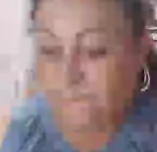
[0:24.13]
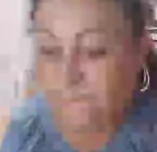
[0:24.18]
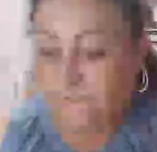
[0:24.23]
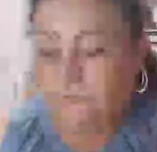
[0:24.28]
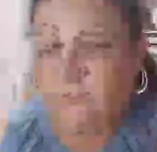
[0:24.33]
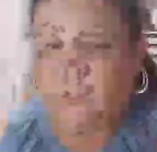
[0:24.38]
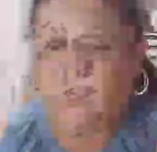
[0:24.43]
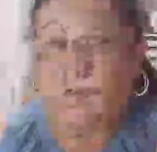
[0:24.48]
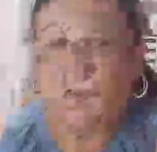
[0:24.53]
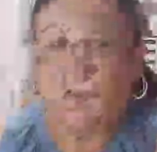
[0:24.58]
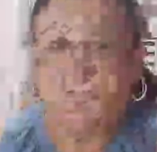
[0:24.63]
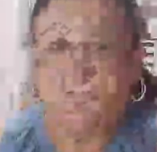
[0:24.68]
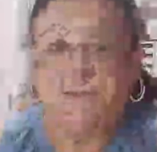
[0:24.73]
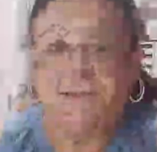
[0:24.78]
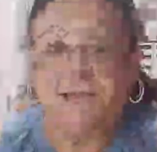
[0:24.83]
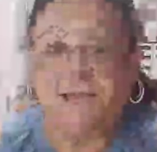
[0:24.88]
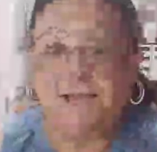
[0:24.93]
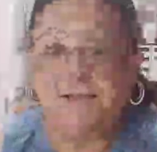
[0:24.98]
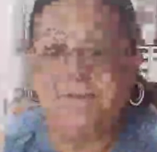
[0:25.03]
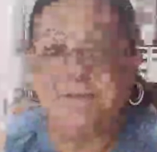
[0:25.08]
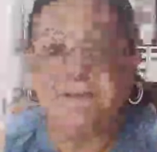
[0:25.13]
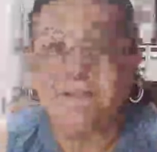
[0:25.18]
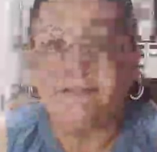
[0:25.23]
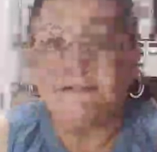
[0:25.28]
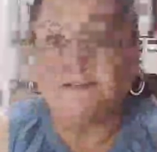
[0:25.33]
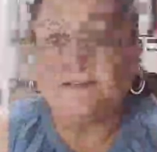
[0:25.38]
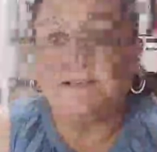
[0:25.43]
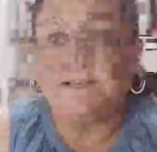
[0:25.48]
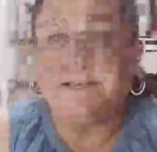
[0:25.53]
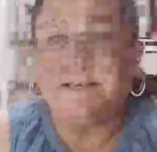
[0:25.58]
get my husband out. That's
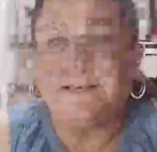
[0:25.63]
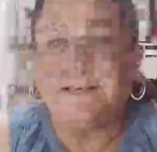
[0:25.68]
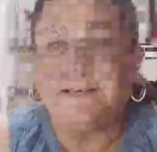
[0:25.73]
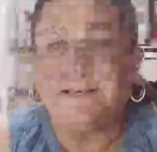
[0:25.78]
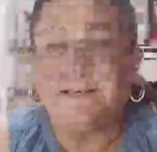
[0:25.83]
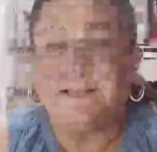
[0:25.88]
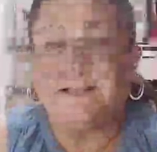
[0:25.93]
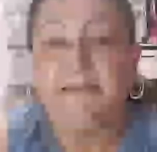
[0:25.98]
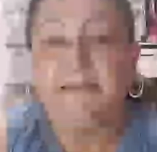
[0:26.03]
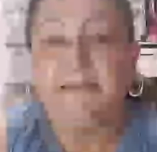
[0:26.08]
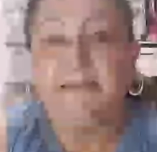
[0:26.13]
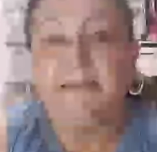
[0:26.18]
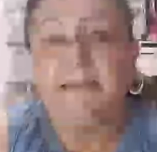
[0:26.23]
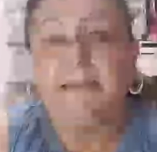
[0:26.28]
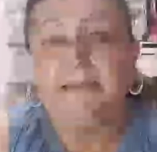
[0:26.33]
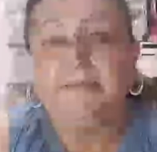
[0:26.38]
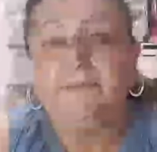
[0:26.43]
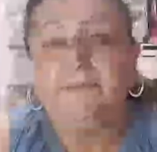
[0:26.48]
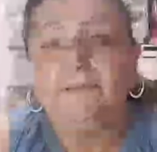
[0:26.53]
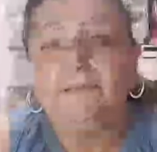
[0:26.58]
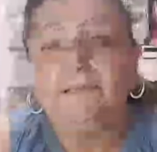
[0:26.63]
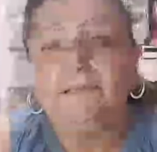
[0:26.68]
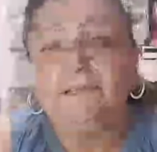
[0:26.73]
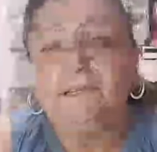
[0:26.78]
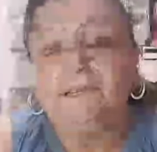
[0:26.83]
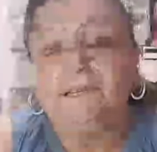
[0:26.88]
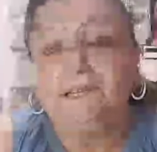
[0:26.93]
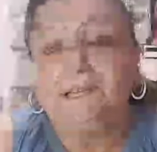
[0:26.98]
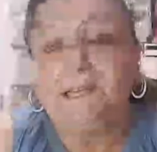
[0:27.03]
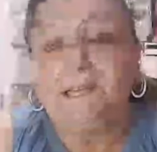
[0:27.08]
our date night out.
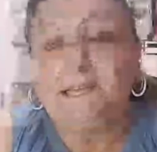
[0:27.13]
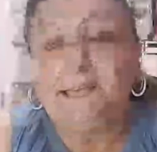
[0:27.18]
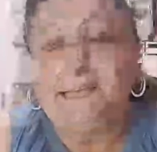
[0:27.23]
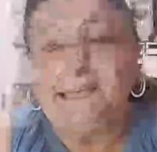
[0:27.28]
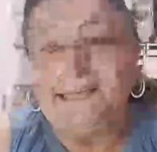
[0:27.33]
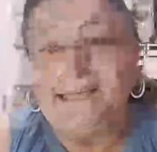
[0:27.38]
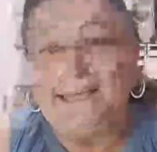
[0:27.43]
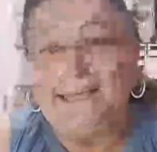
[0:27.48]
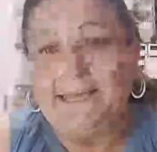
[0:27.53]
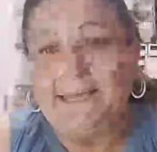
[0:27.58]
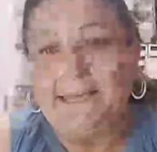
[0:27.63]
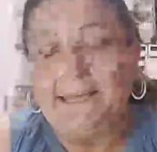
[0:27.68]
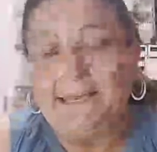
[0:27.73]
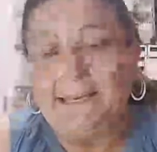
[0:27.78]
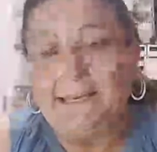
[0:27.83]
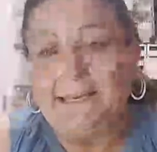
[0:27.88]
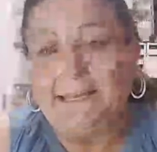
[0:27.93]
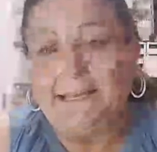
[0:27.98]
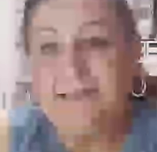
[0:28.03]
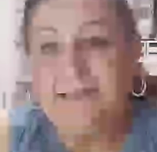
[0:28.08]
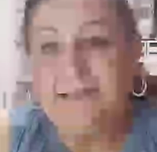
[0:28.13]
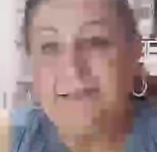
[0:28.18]
And